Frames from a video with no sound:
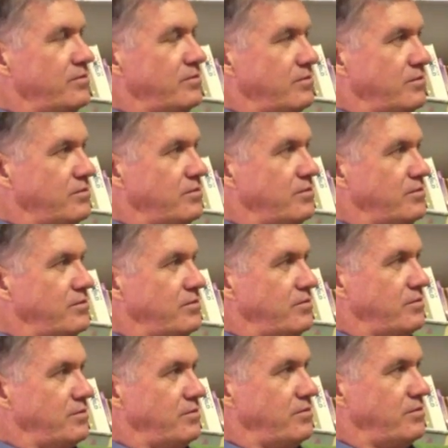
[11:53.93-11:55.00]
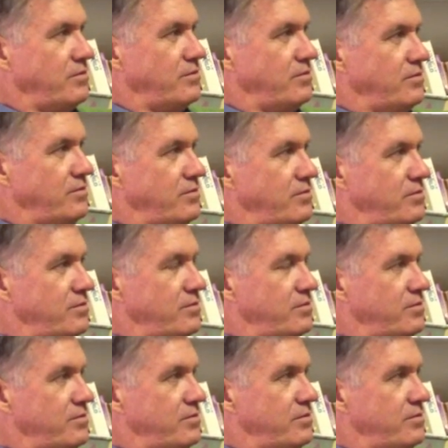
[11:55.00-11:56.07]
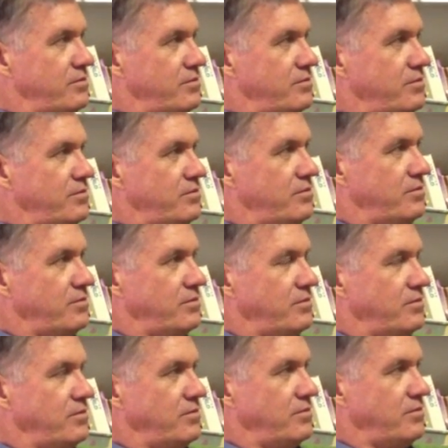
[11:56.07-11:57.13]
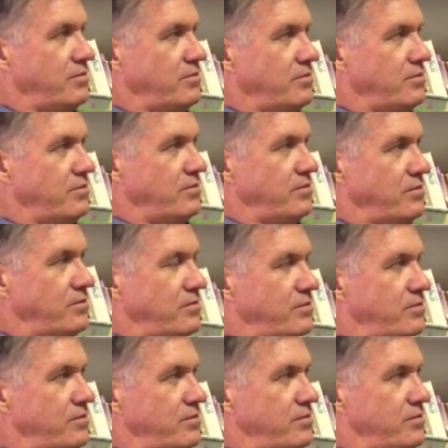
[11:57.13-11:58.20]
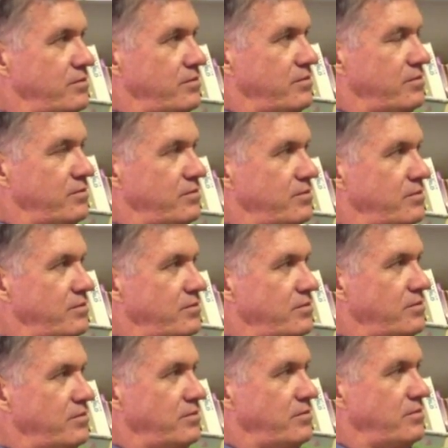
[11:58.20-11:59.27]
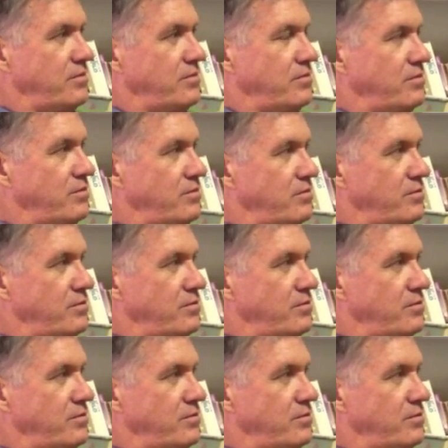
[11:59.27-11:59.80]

No words are spoken by the person on screen.